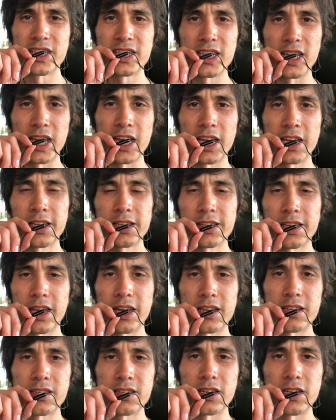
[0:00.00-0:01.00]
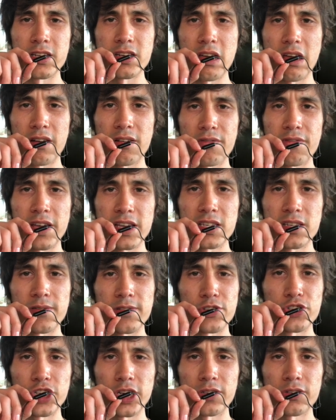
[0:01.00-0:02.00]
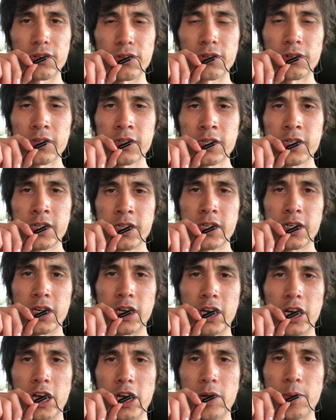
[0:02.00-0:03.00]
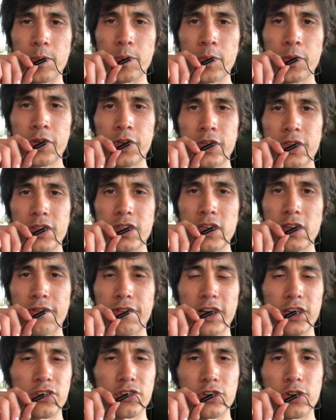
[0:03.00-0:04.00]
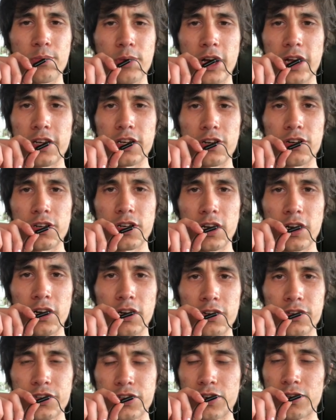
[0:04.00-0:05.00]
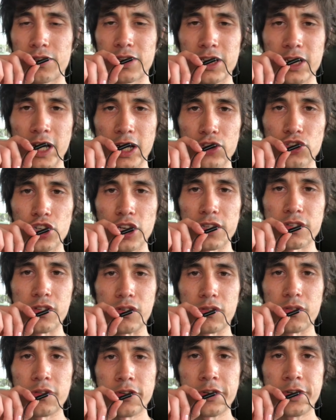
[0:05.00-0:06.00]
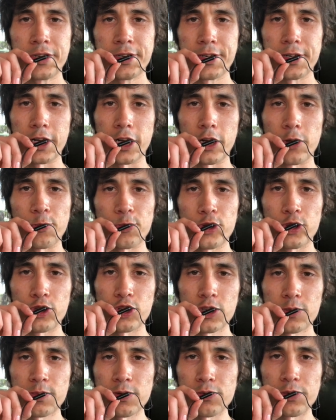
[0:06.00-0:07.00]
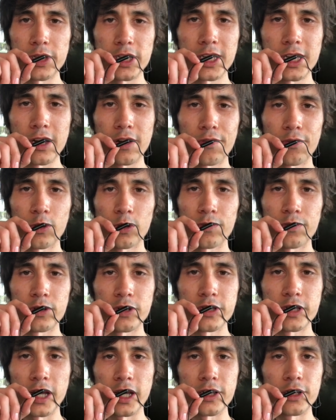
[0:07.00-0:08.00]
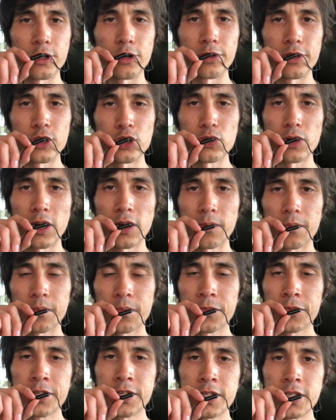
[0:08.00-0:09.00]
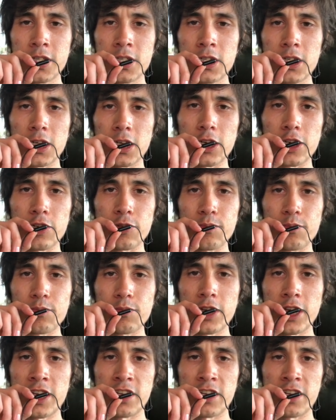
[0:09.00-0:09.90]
say that it's non-invasive and gentle, the effects on your body are certainly not gentle. So just be really careful if you decide to go this route. And